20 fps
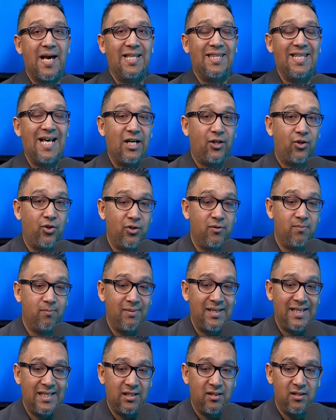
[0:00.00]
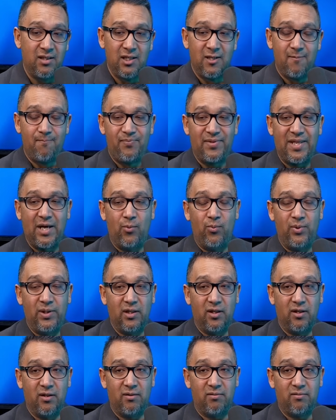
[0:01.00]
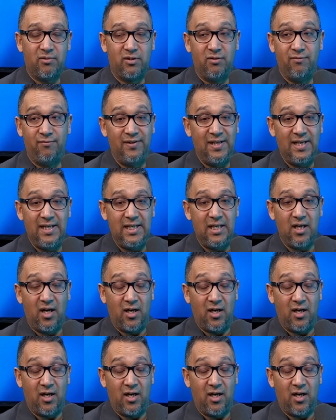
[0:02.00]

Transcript: And that could mean that we are severely